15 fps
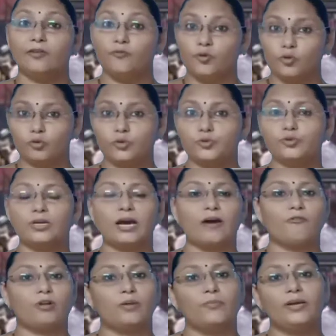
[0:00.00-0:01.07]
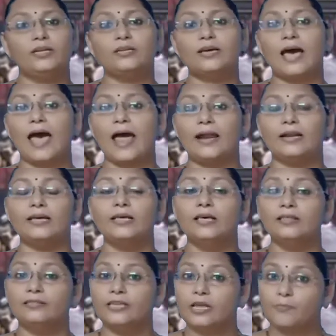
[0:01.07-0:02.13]
views to the government and
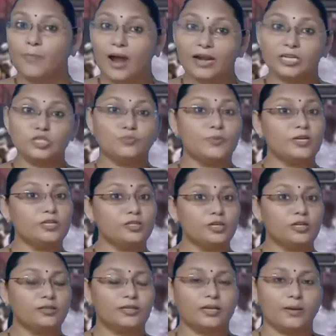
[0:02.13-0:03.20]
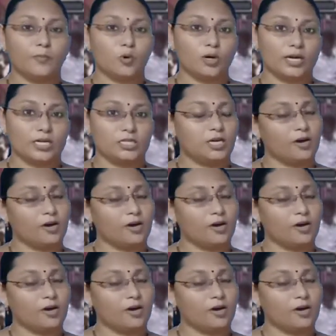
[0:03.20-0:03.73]
their participation in the democratic